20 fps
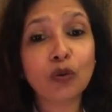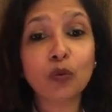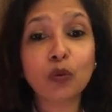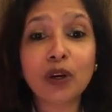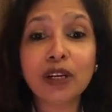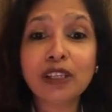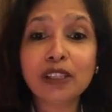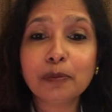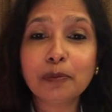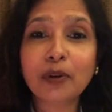
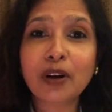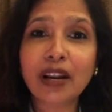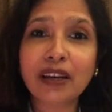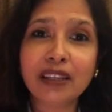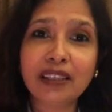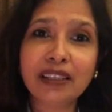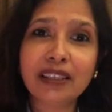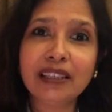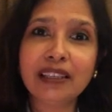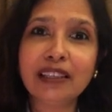World
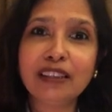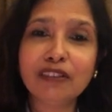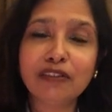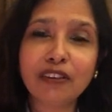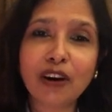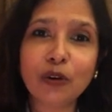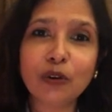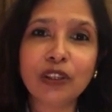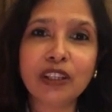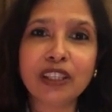Pranic Healing
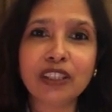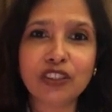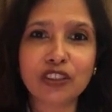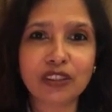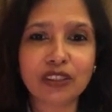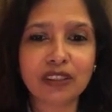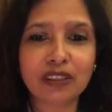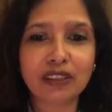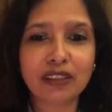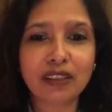
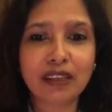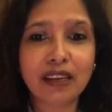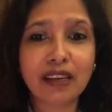Foundation